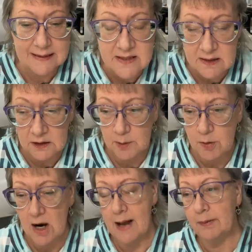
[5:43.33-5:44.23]

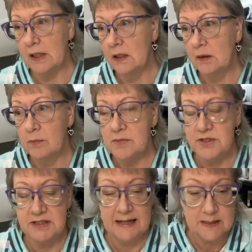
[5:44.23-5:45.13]
insulin
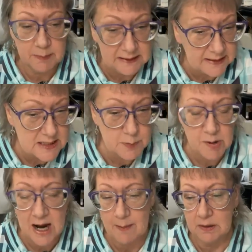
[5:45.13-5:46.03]
problems, diabetes
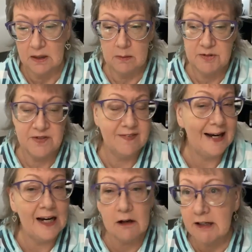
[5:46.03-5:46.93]
problems,
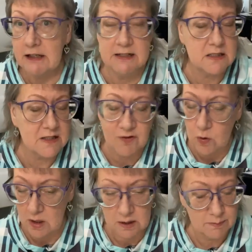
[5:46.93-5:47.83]
various
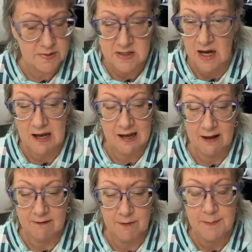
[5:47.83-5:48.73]
forms
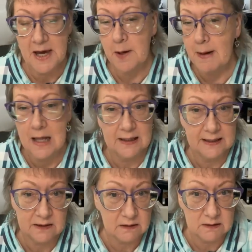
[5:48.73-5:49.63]
of
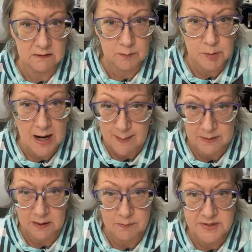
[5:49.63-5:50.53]
metabolic
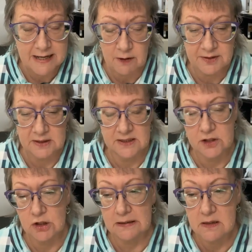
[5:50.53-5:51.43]
problems, health
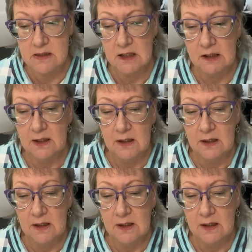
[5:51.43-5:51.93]
conditions,